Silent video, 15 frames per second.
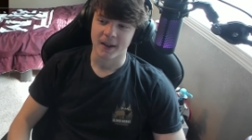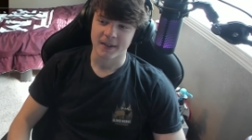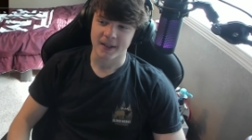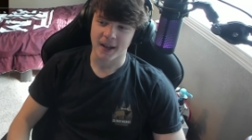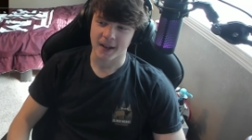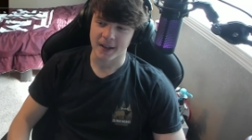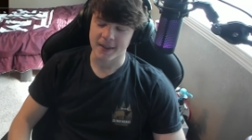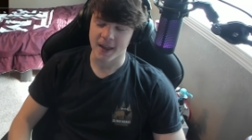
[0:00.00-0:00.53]

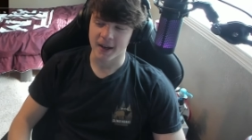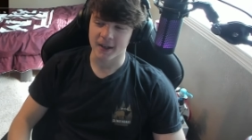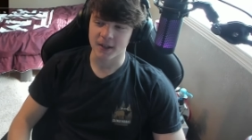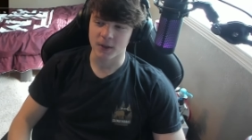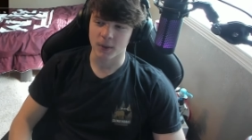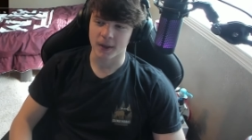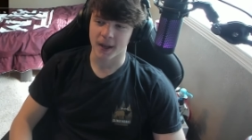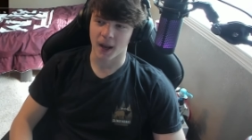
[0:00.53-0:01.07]
taking that
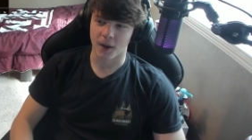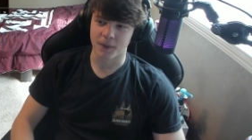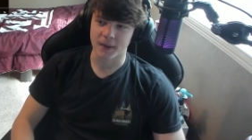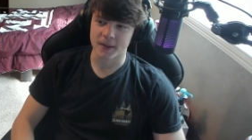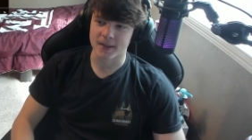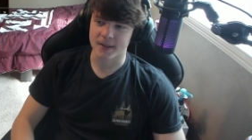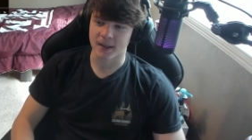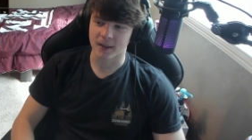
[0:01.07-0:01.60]
into account,
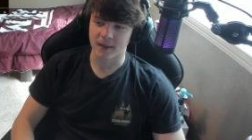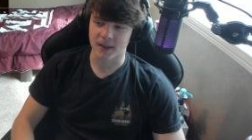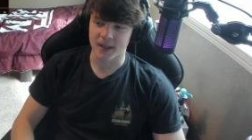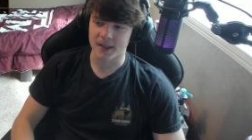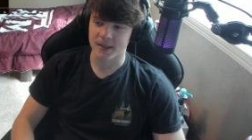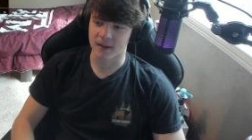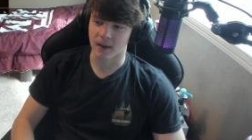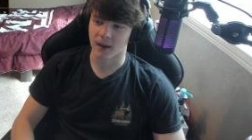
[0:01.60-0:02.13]
this is at
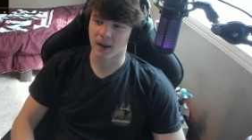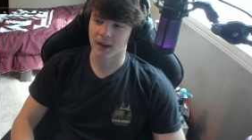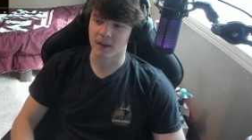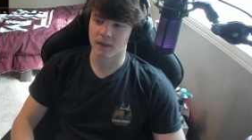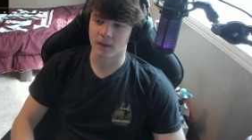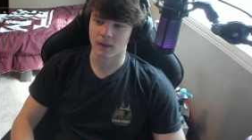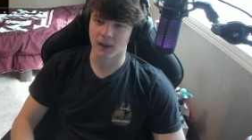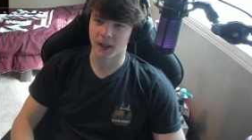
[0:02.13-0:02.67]
least like
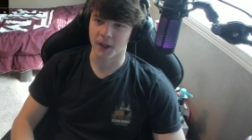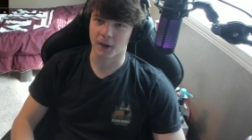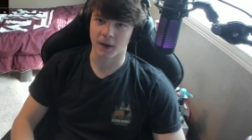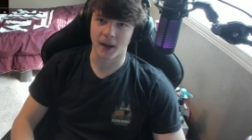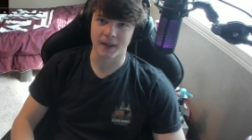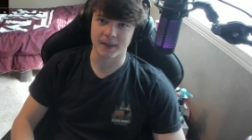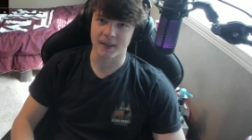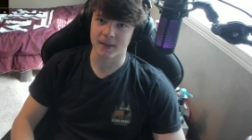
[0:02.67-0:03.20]
later
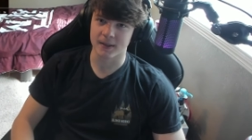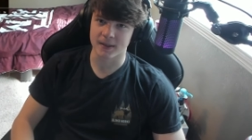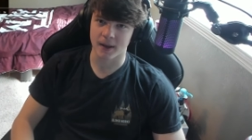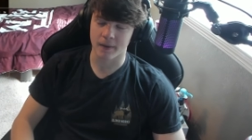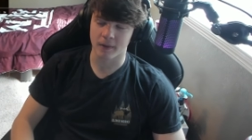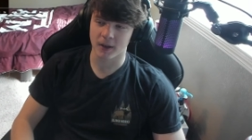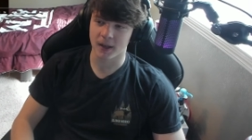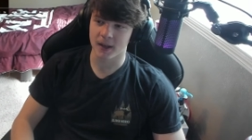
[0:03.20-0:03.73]

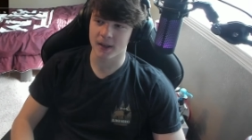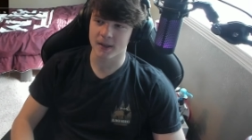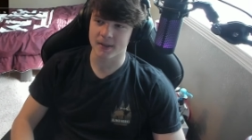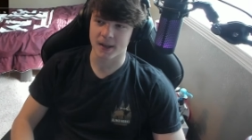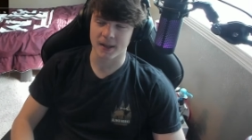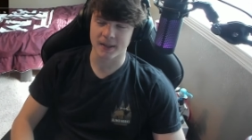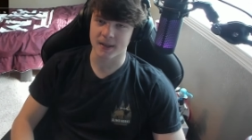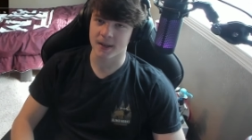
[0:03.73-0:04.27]
1870s,
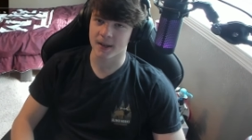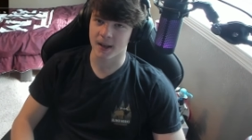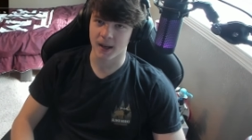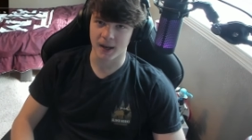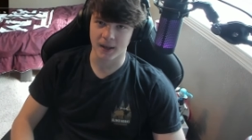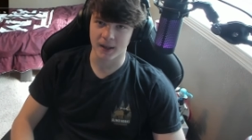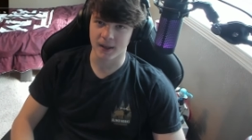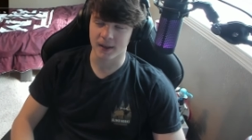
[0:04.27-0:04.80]

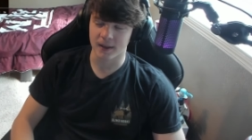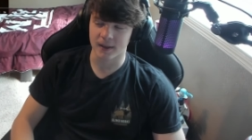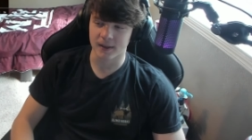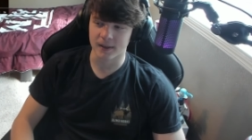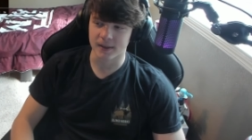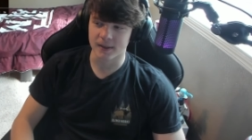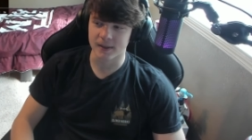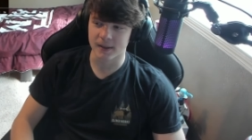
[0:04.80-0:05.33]

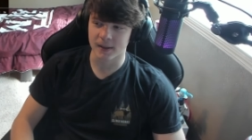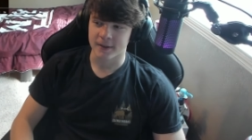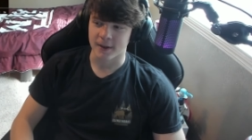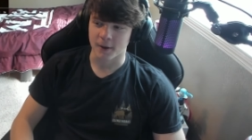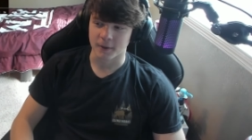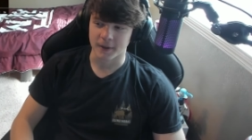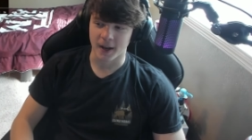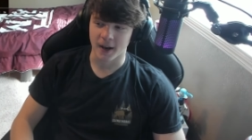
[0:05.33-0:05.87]
1880s.
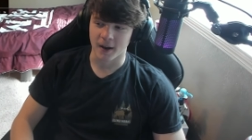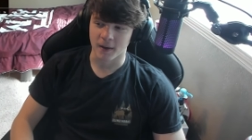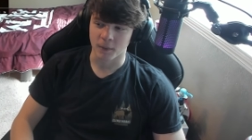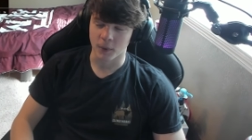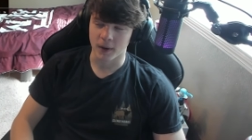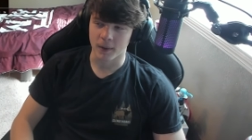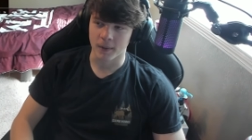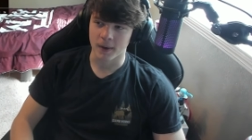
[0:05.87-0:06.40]
So damn,
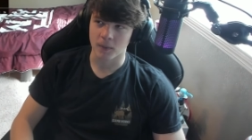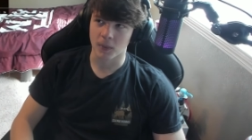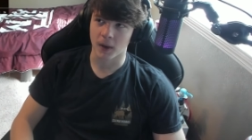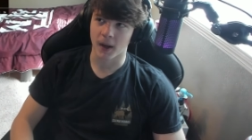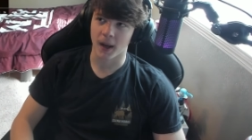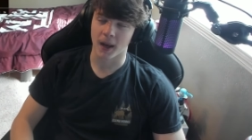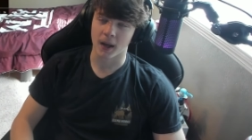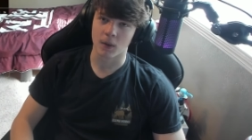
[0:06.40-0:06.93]
we went
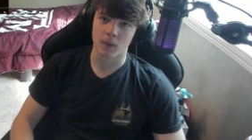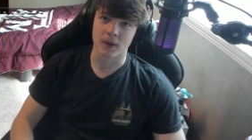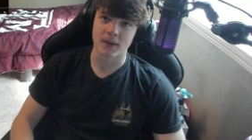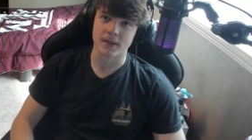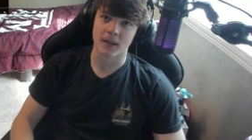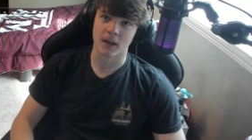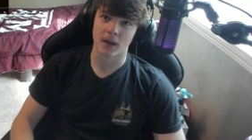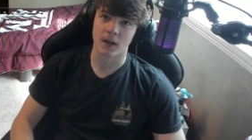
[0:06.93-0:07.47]
back, what is
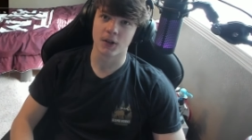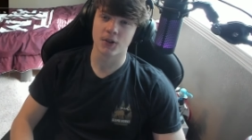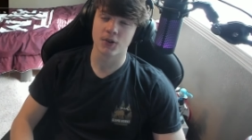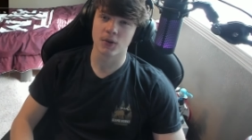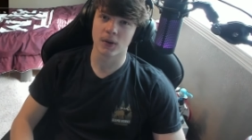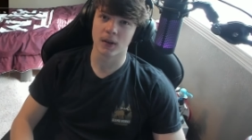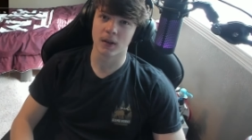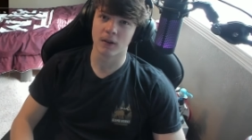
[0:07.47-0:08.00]
that,
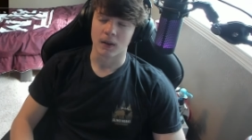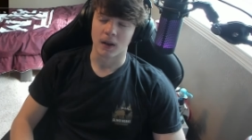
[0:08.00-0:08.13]
100?